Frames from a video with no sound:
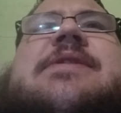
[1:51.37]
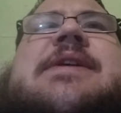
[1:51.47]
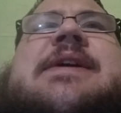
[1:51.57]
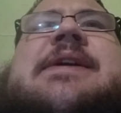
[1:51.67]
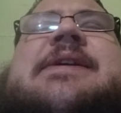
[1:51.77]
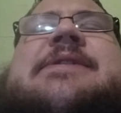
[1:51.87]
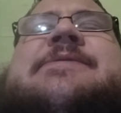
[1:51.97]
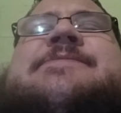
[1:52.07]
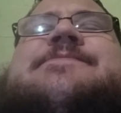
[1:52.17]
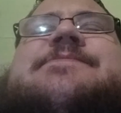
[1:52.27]

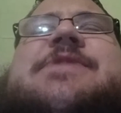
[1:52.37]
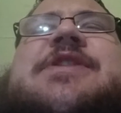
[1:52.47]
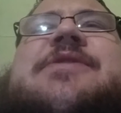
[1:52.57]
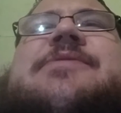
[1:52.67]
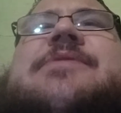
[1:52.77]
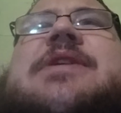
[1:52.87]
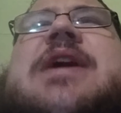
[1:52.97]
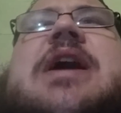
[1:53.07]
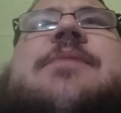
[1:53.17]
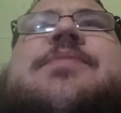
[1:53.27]

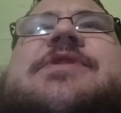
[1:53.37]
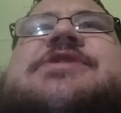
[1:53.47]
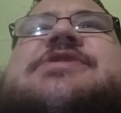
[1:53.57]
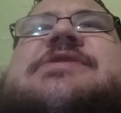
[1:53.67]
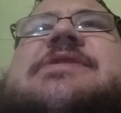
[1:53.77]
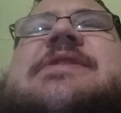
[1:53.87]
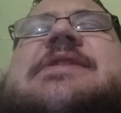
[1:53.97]
accomplished.